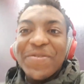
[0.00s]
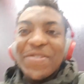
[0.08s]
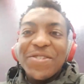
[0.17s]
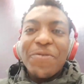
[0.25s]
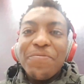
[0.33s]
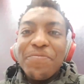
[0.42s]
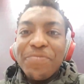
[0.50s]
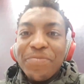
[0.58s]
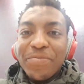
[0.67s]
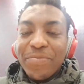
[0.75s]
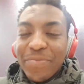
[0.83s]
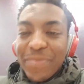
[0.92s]
So,
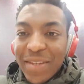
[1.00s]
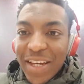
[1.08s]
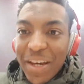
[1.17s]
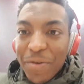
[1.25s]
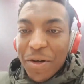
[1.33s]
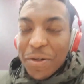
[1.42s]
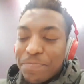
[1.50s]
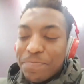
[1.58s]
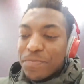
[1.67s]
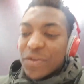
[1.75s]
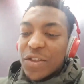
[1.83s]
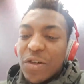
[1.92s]
here we go.
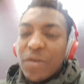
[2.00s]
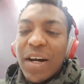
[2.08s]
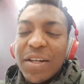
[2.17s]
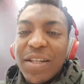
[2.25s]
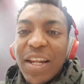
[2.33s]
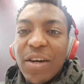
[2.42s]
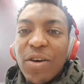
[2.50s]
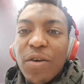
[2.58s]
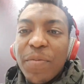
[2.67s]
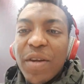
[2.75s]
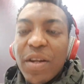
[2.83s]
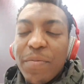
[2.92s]
So, how to let go of
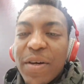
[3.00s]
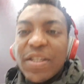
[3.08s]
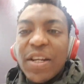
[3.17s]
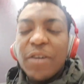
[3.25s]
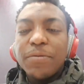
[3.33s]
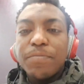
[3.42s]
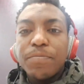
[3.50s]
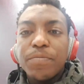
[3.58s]
the pain of the past. Now,